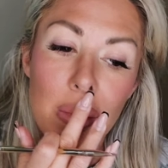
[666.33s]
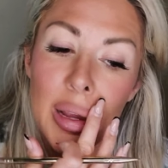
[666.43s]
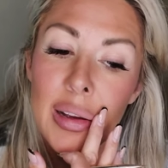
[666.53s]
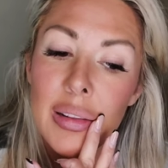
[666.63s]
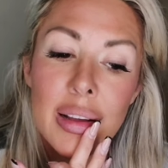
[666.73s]

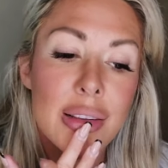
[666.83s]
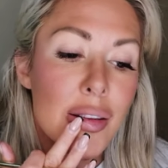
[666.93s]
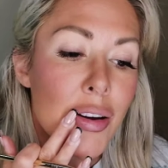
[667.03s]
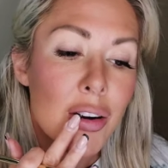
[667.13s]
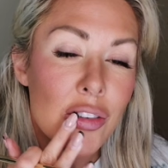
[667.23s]
make it less
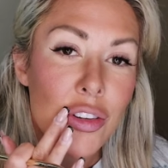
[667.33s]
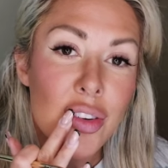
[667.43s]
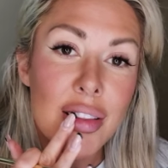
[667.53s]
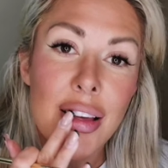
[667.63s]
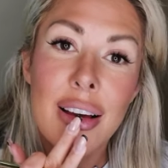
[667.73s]
harsh
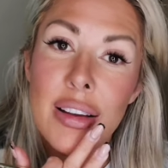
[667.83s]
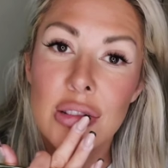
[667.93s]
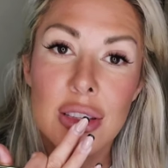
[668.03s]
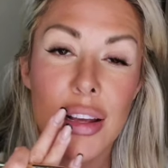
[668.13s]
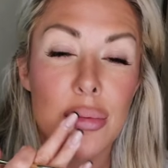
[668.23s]
of a line,
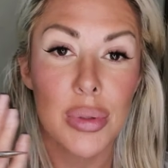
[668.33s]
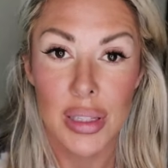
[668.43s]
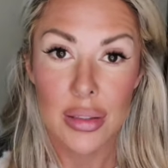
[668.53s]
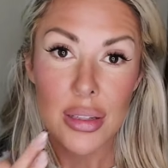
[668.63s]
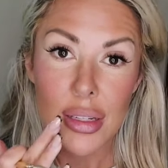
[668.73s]
just kind of
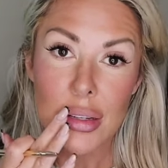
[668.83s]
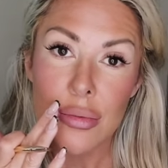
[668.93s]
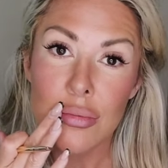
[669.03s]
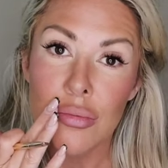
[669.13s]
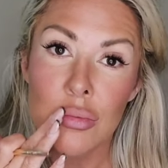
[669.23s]
blend it
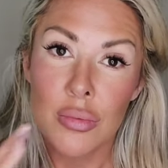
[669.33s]
in.